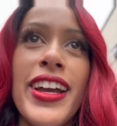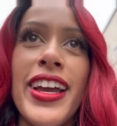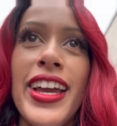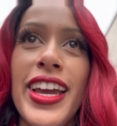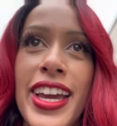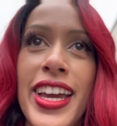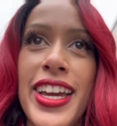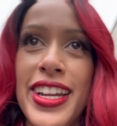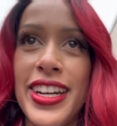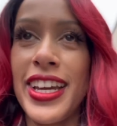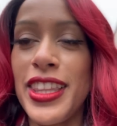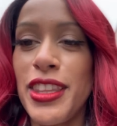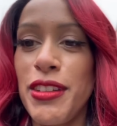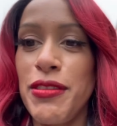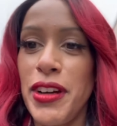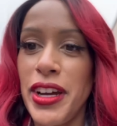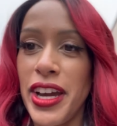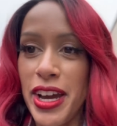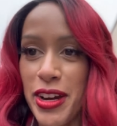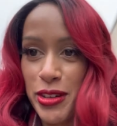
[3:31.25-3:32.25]
and get the
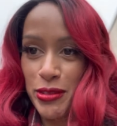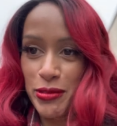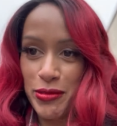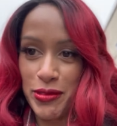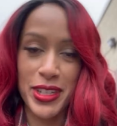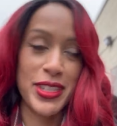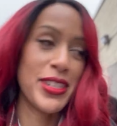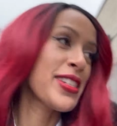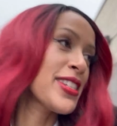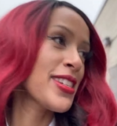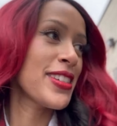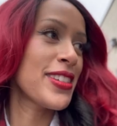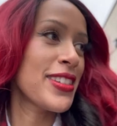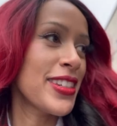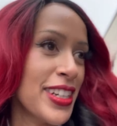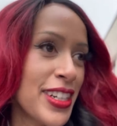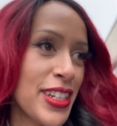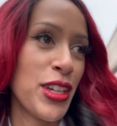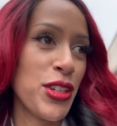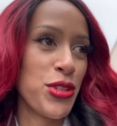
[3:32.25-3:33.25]
fuck out of this
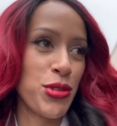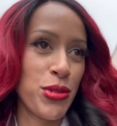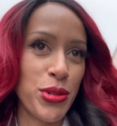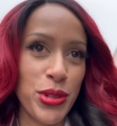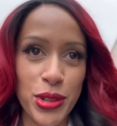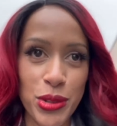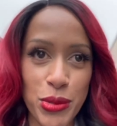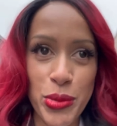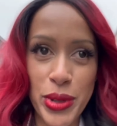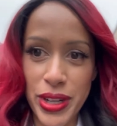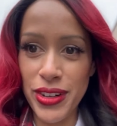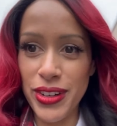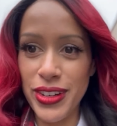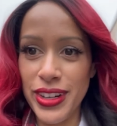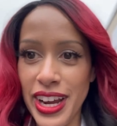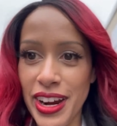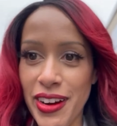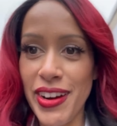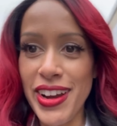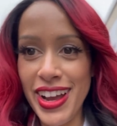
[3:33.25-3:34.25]
industrial weird
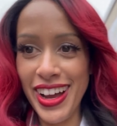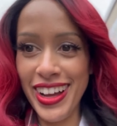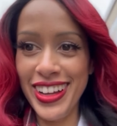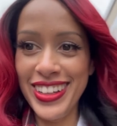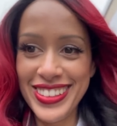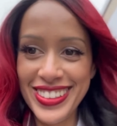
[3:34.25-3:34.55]
area.